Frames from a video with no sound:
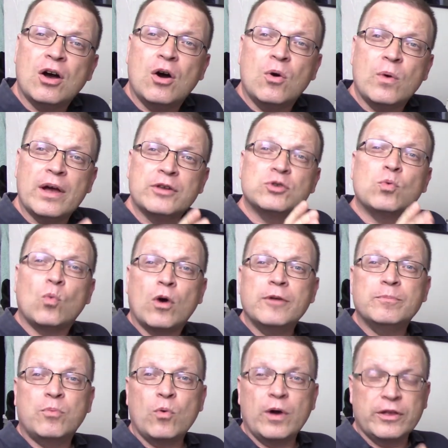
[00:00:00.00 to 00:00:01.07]
OS
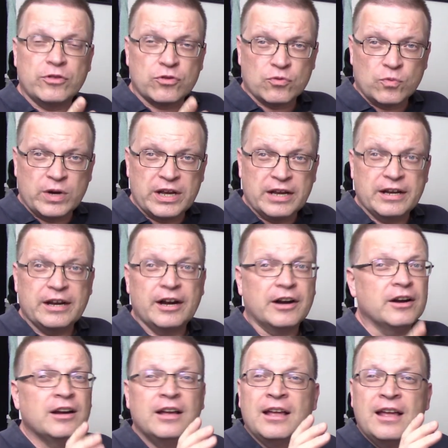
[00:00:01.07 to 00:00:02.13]
1.3 in here,